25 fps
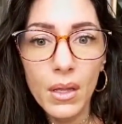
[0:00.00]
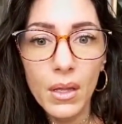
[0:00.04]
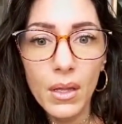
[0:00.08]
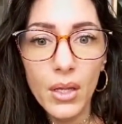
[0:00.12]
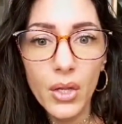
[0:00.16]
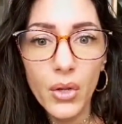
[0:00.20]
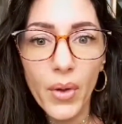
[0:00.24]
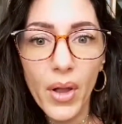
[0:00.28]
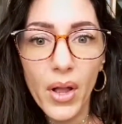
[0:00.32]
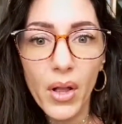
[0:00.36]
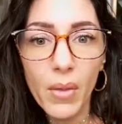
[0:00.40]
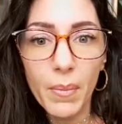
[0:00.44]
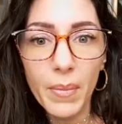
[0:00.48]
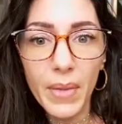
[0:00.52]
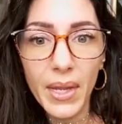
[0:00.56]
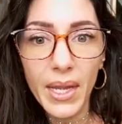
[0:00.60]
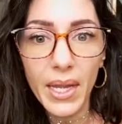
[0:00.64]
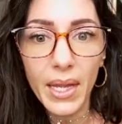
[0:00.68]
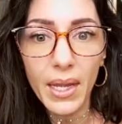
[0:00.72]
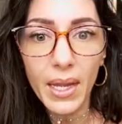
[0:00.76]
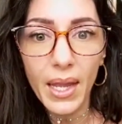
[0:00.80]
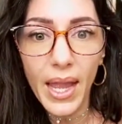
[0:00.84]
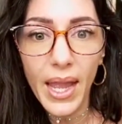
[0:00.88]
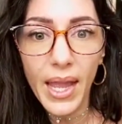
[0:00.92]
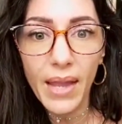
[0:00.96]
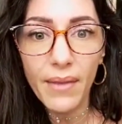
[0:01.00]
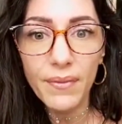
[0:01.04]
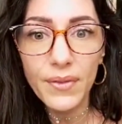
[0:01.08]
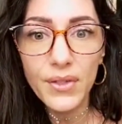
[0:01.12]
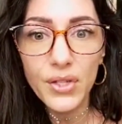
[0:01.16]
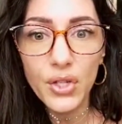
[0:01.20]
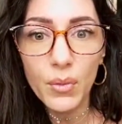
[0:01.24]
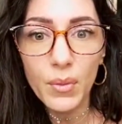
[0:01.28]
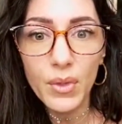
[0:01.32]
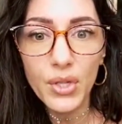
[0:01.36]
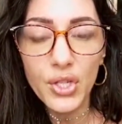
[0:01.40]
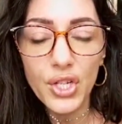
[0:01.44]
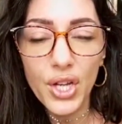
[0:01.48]
You helped me have
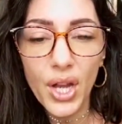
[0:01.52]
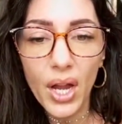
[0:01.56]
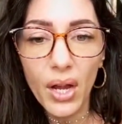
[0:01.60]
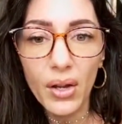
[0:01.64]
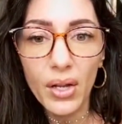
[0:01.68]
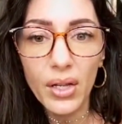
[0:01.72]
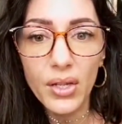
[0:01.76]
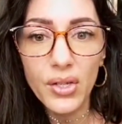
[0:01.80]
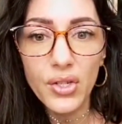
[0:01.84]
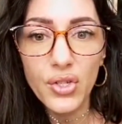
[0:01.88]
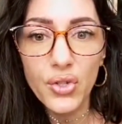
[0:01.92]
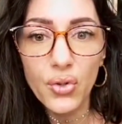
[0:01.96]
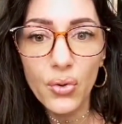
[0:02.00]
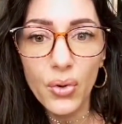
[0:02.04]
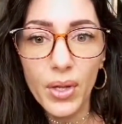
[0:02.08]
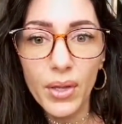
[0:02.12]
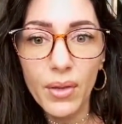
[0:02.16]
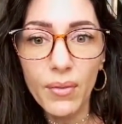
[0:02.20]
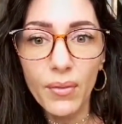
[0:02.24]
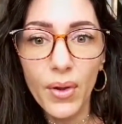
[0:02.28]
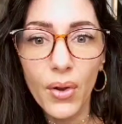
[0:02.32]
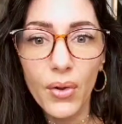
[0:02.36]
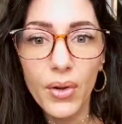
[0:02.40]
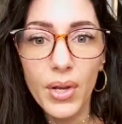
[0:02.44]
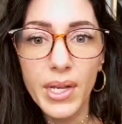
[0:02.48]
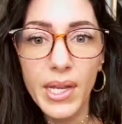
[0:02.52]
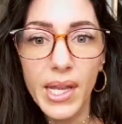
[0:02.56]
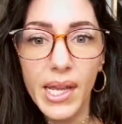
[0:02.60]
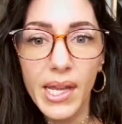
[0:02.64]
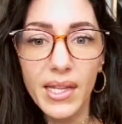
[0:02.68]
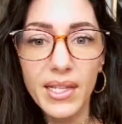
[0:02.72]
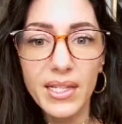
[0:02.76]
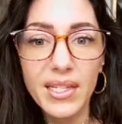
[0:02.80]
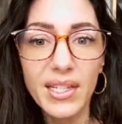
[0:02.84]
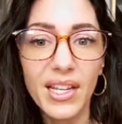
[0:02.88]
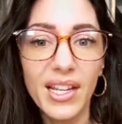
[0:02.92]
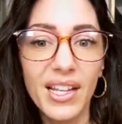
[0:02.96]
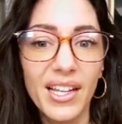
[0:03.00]
so much courage during the Rona
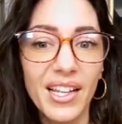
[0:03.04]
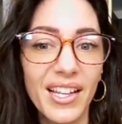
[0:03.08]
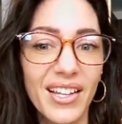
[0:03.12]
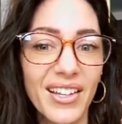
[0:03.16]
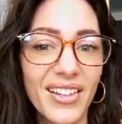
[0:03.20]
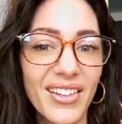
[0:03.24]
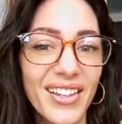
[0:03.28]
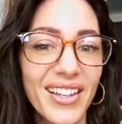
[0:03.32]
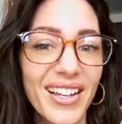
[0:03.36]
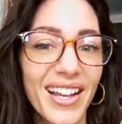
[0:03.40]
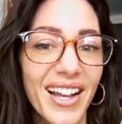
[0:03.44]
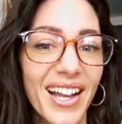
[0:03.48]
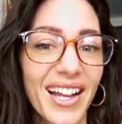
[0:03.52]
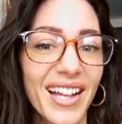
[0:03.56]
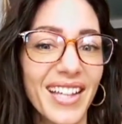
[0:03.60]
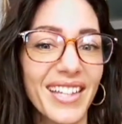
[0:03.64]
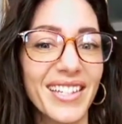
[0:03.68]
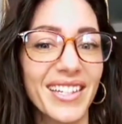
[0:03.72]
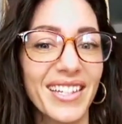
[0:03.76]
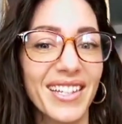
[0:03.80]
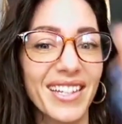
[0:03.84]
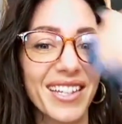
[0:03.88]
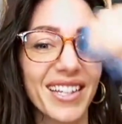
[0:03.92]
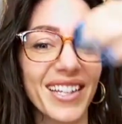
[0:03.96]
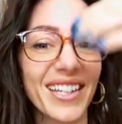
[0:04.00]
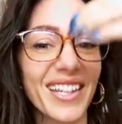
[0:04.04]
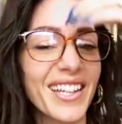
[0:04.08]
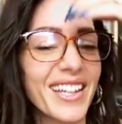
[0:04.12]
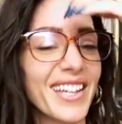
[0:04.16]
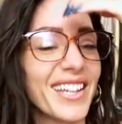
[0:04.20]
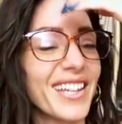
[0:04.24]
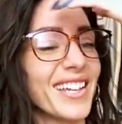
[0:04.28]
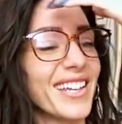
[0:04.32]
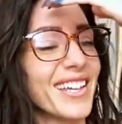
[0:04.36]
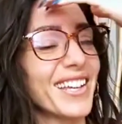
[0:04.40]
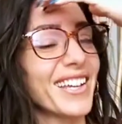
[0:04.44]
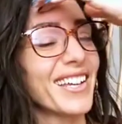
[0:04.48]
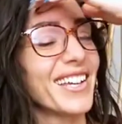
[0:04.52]
days. God.
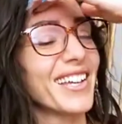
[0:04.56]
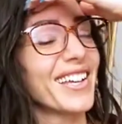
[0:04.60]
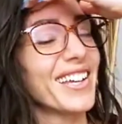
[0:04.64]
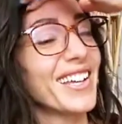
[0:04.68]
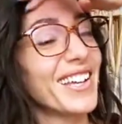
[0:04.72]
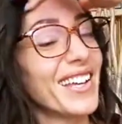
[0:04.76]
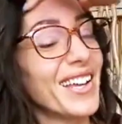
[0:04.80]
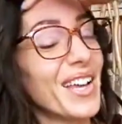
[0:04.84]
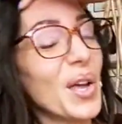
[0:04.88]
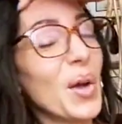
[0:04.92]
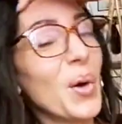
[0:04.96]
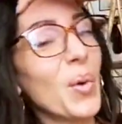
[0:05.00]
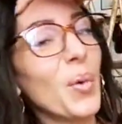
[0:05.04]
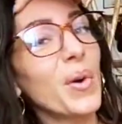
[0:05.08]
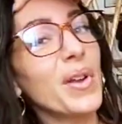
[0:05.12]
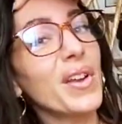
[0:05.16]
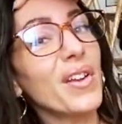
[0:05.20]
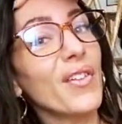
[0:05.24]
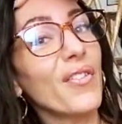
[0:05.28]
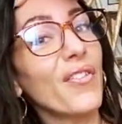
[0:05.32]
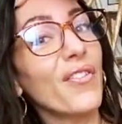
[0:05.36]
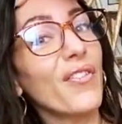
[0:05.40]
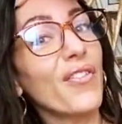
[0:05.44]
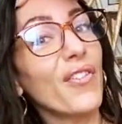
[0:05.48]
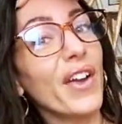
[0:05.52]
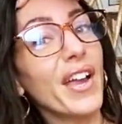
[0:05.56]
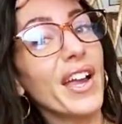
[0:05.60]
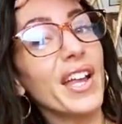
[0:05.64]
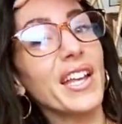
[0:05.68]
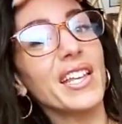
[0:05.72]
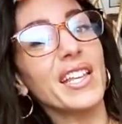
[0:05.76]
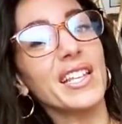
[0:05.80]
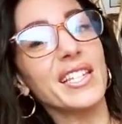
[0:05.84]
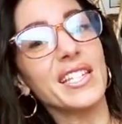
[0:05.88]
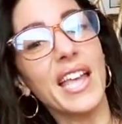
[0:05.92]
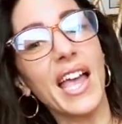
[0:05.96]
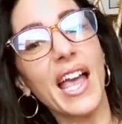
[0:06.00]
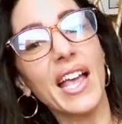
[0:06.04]
What a friggin'
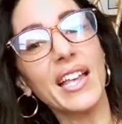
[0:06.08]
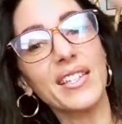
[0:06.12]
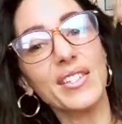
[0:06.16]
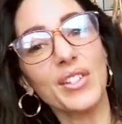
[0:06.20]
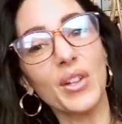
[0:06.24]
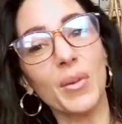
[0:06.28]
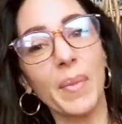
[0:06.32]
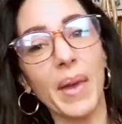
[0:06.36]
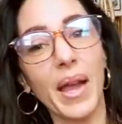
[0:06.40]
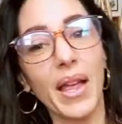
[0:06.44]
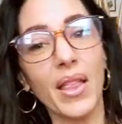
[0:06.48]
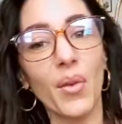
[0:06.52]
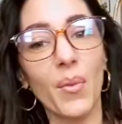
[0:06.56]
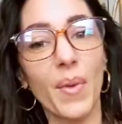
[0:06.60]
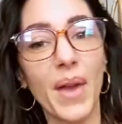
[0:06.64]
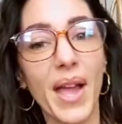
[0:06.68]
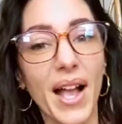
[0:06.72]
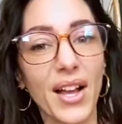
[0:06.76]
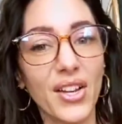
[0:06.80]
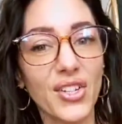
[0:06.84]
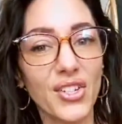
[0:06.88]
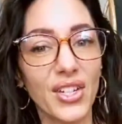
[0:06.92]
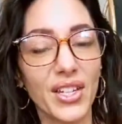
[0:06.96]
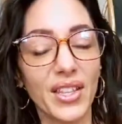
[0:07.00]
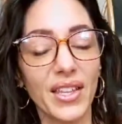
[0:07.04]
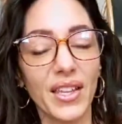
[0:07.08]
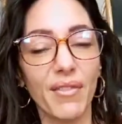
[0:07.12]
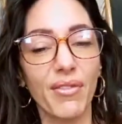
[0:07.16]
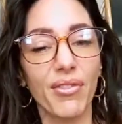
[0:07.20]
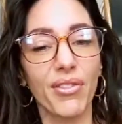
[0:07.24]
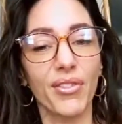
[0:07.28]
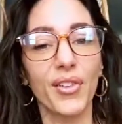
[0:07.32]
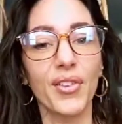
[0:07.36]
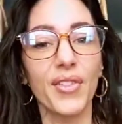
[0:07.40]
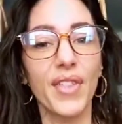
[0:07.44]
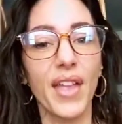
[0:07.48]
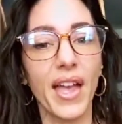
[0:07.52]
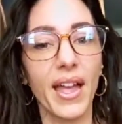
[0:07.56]
disaster, man, that we actually lived
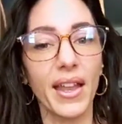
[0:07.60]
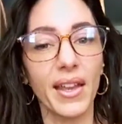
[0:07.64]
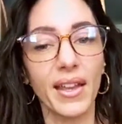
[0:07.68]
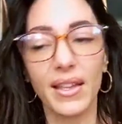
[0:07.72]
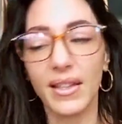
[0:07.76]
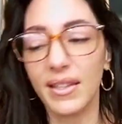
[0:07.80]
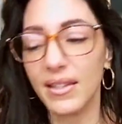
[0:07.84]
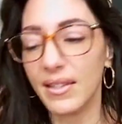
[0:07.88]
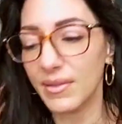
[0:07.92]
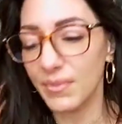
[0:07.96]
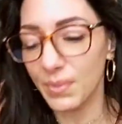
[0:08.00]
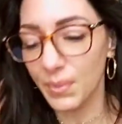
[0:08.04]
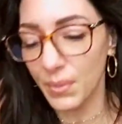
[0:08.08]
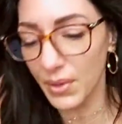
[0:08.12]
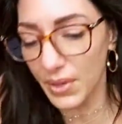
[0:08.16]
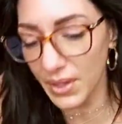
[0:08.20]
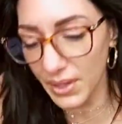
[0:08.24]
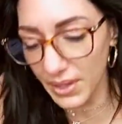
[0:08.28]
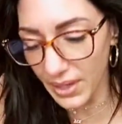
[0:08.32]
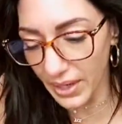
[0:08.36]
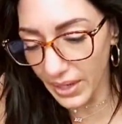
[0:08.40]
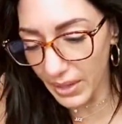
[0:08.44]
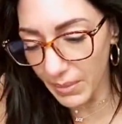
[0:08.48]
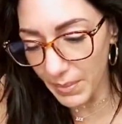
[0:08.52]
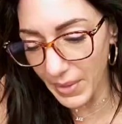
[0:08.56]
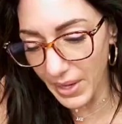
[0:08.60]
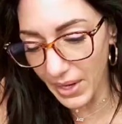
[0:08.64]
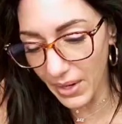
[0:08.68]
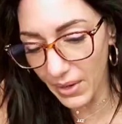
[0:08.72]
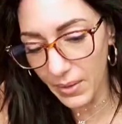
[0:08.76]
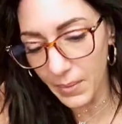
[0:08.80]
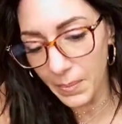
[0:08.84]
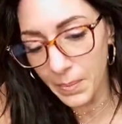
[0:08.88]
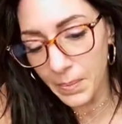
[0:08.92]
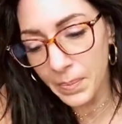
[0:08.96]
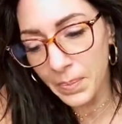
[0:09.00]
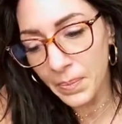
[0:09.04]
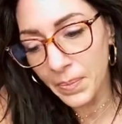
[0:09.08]
through that. What a nightmare.
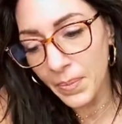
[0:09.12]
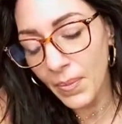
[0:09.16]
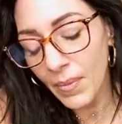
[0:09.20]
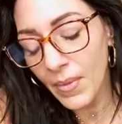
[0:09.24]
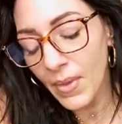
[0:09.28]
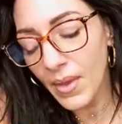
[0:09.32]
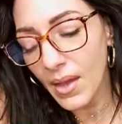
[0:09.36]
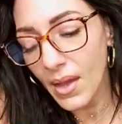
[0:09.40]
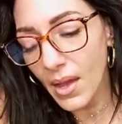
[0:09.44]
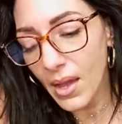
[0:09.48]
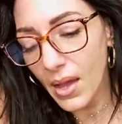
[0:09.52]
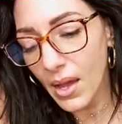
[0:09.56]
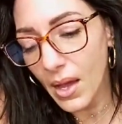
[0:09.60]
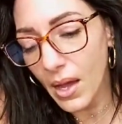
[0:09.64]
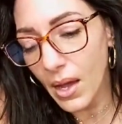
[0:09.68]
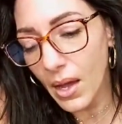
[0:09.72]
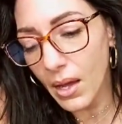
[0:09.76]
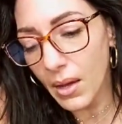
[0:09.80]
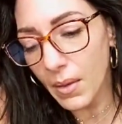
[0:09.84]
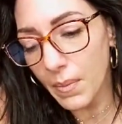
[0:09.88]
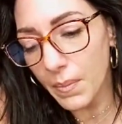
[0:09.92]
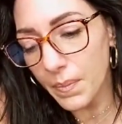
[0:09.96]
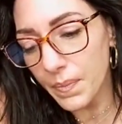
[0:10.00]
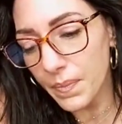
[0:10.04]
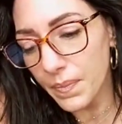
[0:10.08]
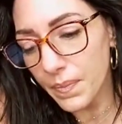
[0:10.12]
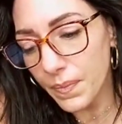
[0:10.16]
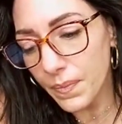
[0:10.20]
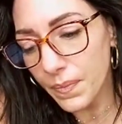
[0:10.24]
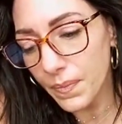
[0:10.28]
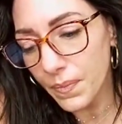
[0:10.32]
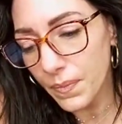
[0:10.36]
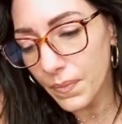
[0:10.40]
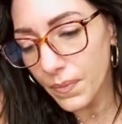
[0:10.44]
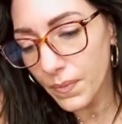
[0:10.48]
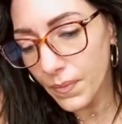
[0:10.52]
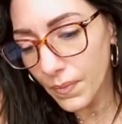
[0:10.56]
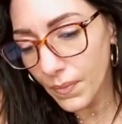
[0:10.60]
Um,
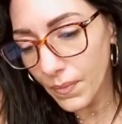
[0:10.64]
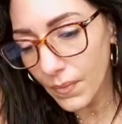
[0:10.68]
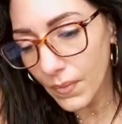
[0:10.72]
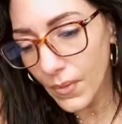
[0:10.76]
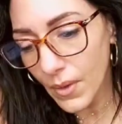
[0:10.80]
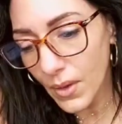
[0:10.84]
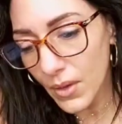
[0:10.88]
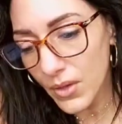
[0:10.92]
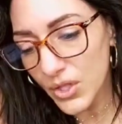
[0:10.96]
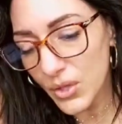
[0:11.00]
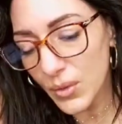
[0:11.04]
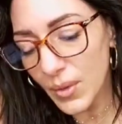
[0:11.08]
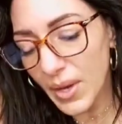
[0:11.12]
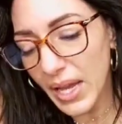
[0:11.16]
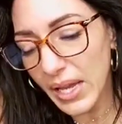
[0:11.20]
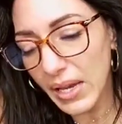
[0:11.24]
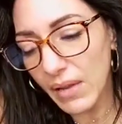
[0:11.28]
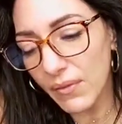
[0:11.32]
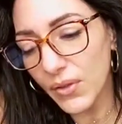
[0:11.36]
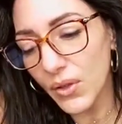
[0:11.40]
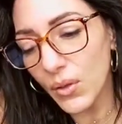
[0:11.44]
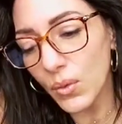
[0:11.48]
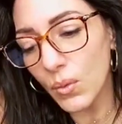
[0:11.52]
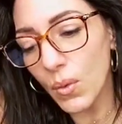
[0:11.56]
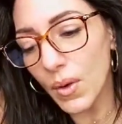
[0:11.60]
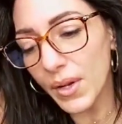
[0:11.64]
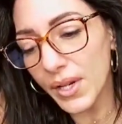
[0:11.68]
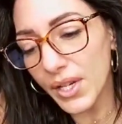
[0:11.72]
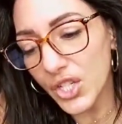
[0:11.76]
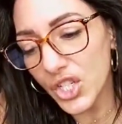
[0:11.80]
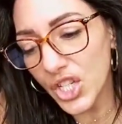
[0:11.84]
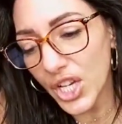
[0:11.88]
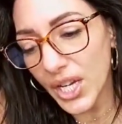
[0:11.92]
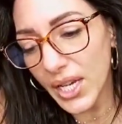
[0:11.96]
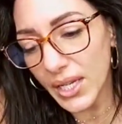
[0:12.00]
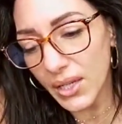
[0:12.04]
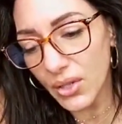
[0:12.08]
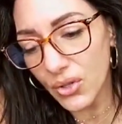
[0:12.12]
so again, if you want to
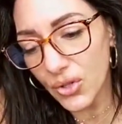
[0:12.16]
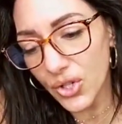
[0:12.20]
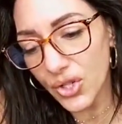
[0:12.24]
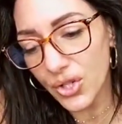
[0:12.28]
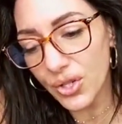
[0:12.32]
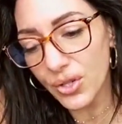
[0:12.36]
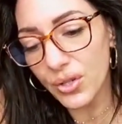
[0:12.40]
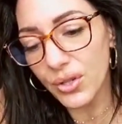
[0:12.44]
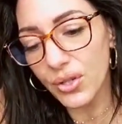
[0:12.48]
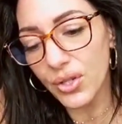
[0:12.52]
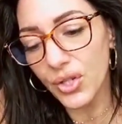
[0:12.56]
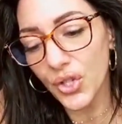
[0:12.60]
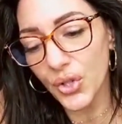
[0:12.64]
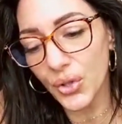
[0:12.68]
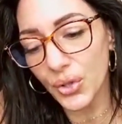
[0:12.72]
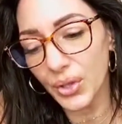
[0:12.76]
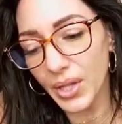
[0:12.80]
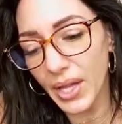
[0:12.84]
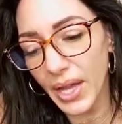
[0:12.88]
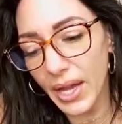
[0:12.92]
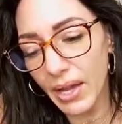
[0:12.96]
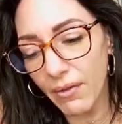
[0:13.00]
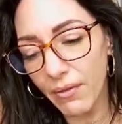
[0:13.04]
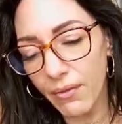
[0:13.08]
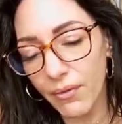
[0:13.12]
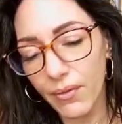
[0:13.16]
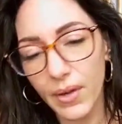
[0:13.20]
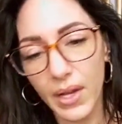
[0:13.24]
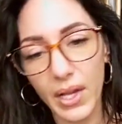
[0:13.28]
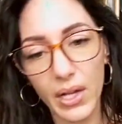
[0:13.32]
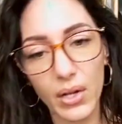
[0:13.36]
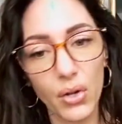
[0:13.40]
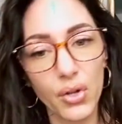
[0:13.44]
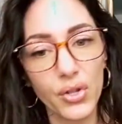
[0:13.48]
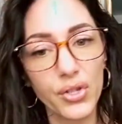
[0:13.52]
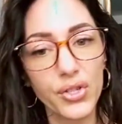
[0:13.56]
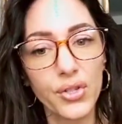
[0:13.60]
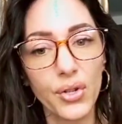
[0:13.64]
change your life, it
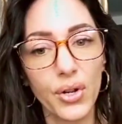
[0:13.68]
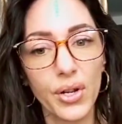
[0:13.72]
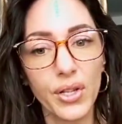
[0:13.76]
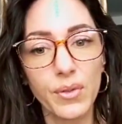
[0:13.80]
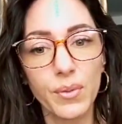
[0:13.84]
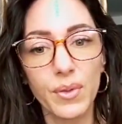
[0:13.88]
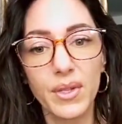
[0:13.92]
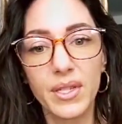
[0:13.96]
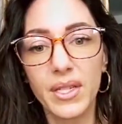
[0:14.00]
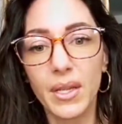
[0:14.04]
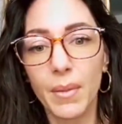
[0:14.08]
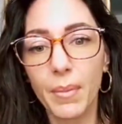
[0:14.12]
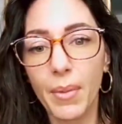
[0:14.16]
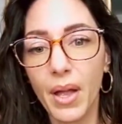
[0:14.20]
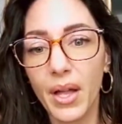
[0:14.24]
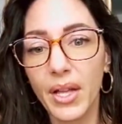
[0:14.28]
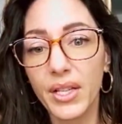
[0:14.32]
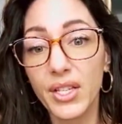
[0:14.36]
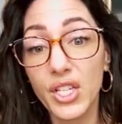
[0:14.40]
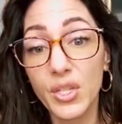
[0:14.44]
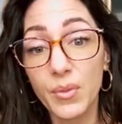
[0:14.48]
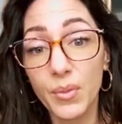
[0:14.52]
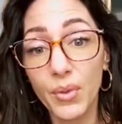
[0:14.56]
all starts with subconscious